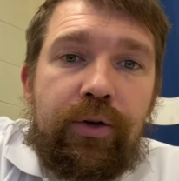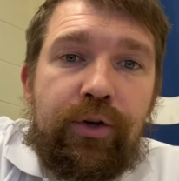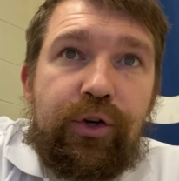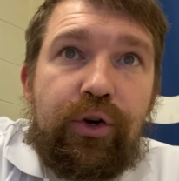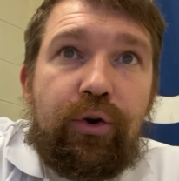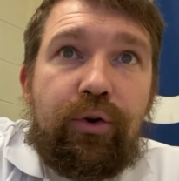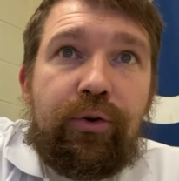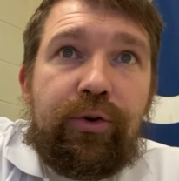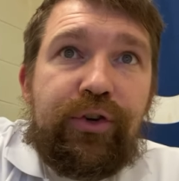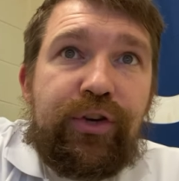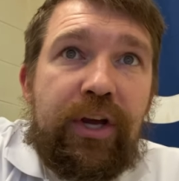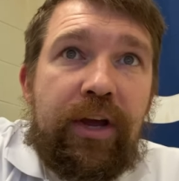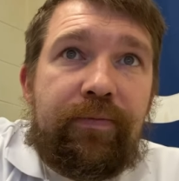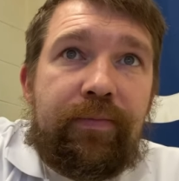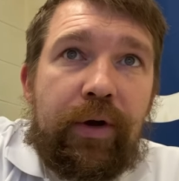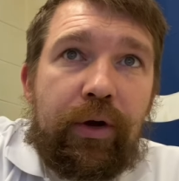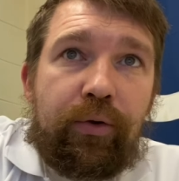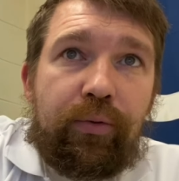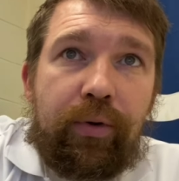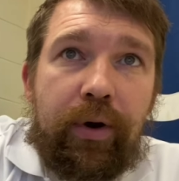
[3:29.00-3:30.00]
Junior
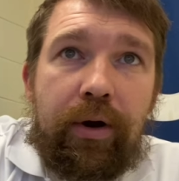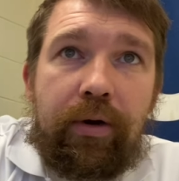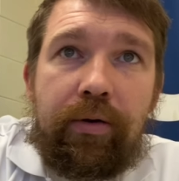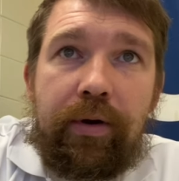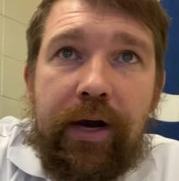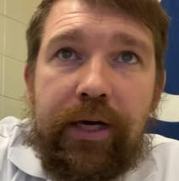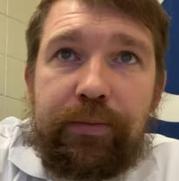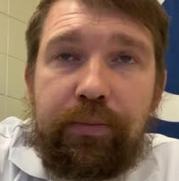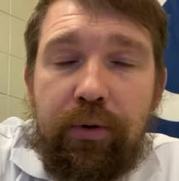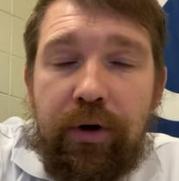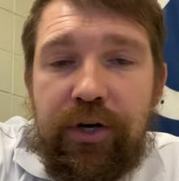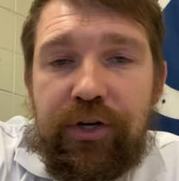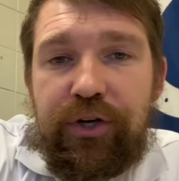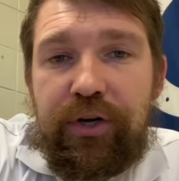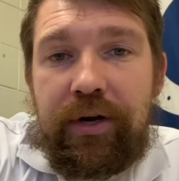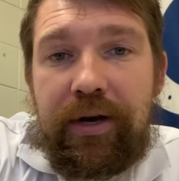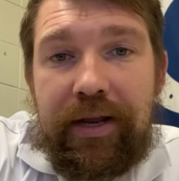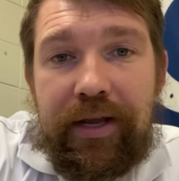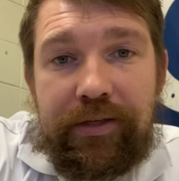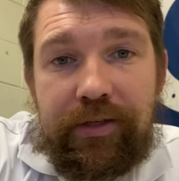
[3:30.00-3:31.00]
Achievement Career
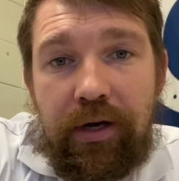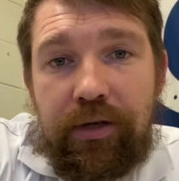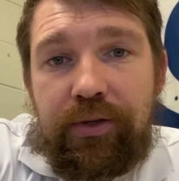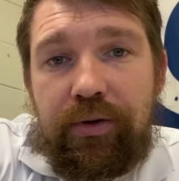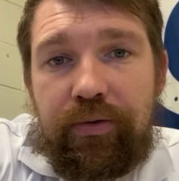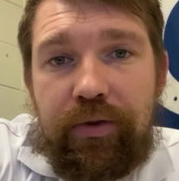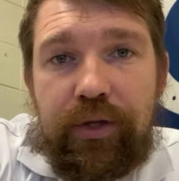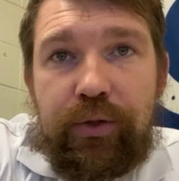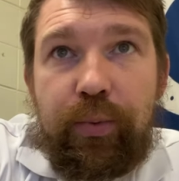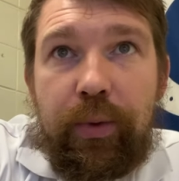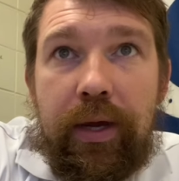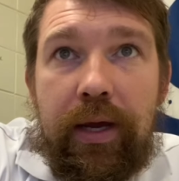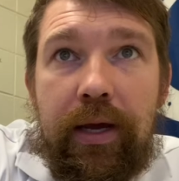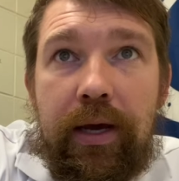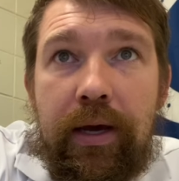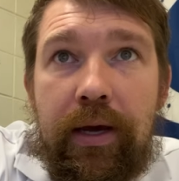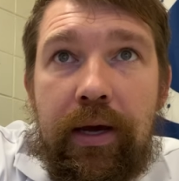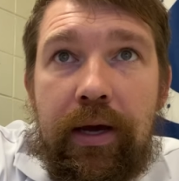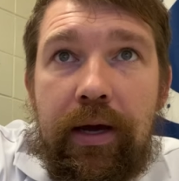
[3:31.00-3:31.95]
Exploration is also this week.